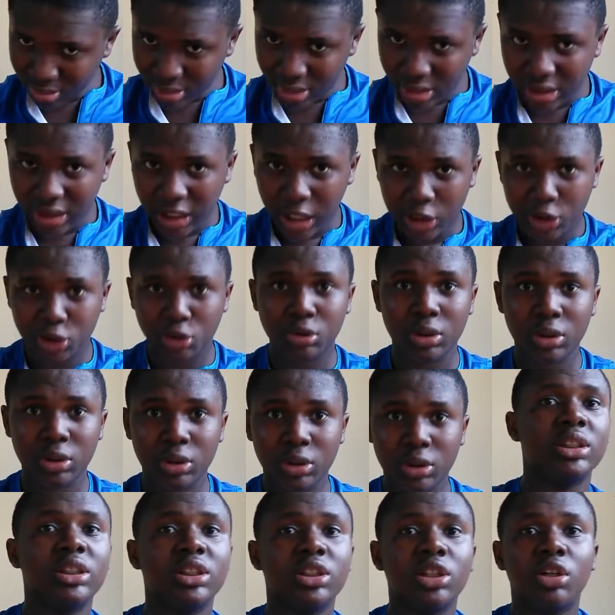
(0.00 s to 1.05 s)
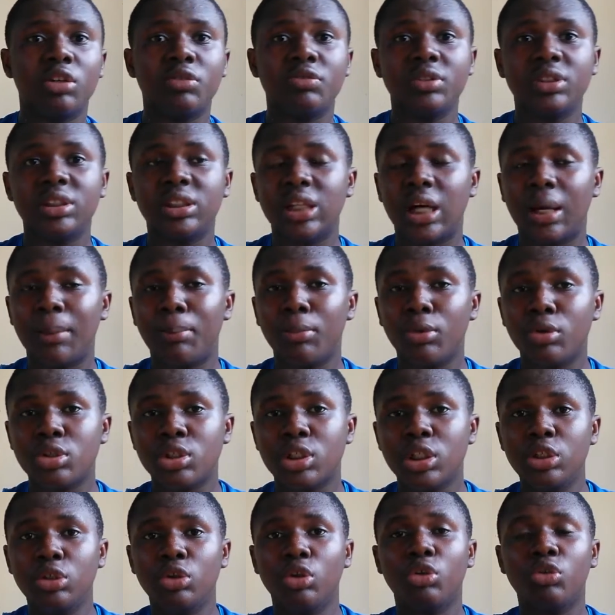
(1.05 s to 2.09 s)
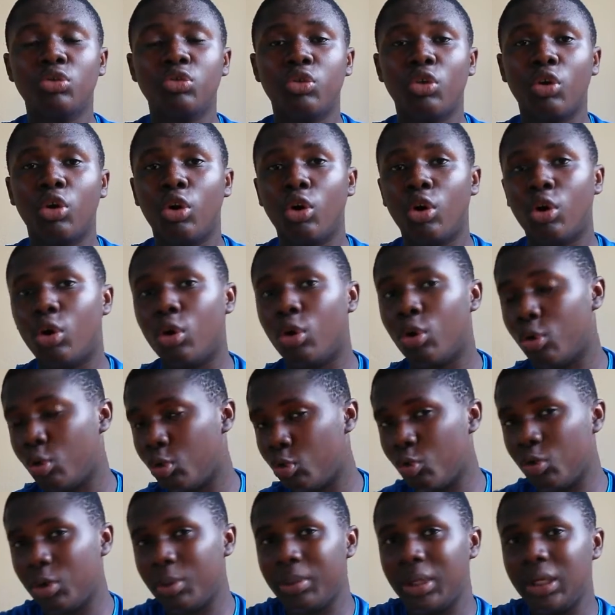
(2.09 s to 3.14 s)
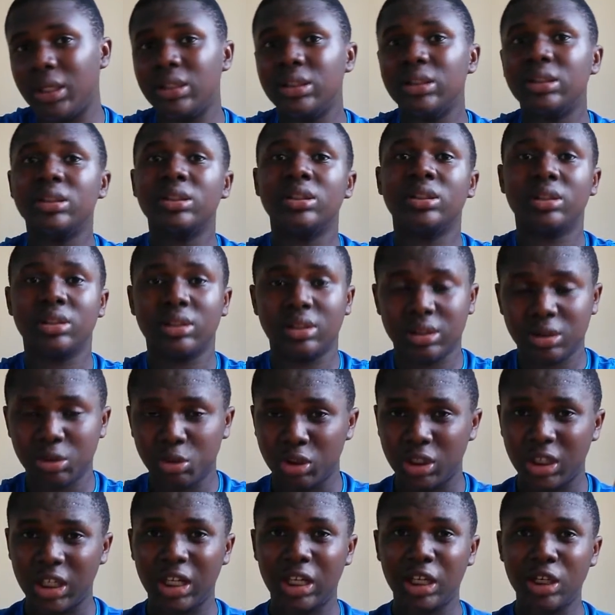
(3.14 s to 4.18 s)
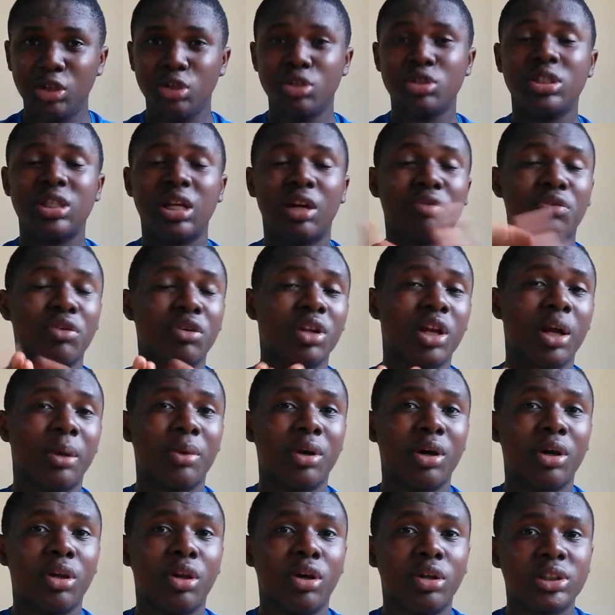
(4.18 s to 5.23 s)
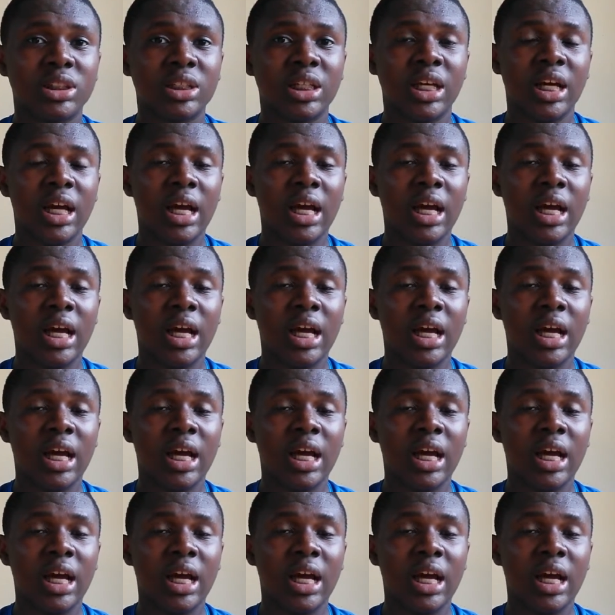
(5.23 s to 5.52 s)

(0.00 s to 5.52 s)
naturally selfies are mostly known for women. They use their front camera a lot,